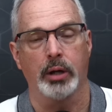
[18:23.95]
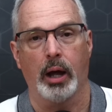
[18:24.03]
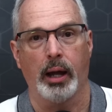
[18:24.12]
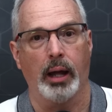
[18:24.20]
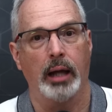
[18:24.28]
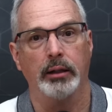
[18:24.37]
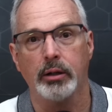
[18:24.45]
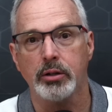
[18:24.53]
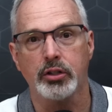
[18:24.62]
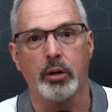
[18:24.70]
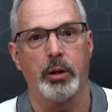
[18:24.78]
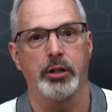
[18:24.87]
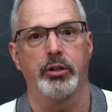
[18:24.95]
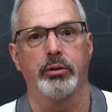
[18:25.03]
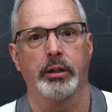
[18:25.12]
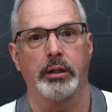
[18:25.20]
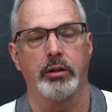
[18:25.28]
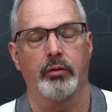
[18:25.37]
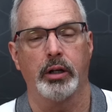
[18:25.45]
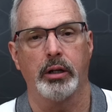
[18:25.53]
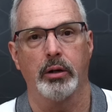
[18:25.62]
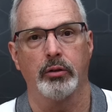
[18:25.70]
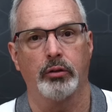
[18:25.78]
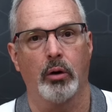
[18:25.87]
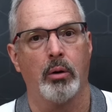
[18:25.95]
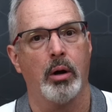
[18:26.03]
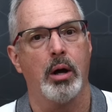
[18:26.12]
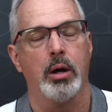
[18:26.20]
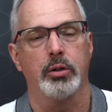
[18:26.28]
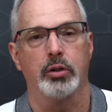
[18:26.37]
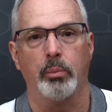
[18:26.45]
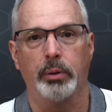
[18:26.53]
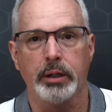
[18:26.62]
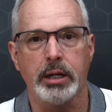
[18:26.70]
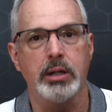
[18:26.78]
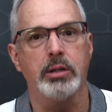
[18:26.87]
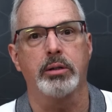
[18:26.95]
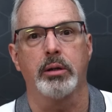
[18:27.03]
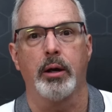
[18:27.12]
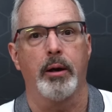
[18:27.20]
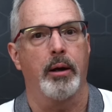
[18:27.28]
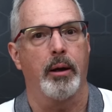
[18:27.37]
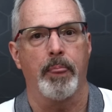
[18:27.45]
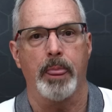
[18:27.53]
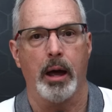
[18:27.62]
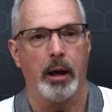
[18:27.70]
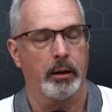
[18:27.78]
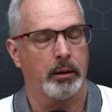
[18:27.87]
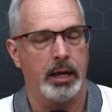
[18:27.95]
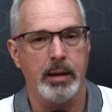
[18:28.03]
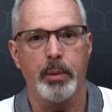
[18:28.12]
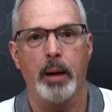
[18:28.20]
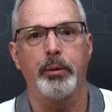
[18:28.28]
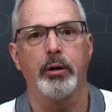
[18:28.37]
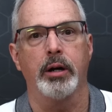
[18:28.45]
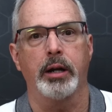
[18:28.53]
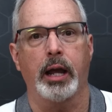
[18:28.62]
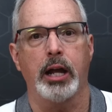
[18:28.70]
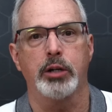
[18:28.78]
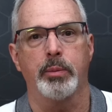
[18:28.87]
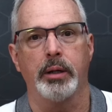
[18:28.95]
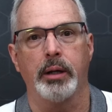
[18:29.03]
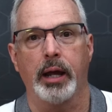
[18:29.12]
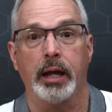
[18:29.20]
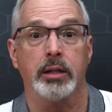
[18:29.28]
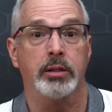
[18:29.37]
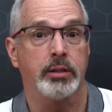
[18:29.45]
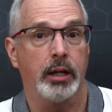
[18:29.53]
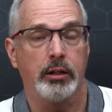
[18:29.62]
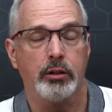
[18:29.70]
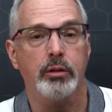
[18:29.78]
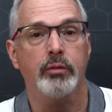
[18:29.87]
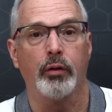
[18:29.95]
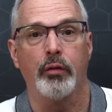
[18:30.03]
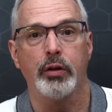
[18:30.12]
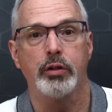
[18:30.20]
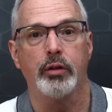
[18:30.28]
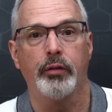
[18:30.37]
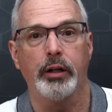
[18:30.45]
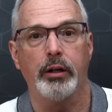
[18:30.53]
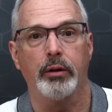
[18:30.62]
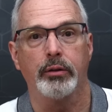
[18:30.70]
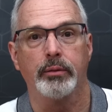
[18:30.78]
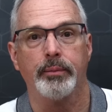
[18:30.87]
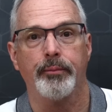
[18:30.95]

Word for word: I, I, learned so much doing these videos, so, so please uh, keep up your engagement and stay tuned for future videos.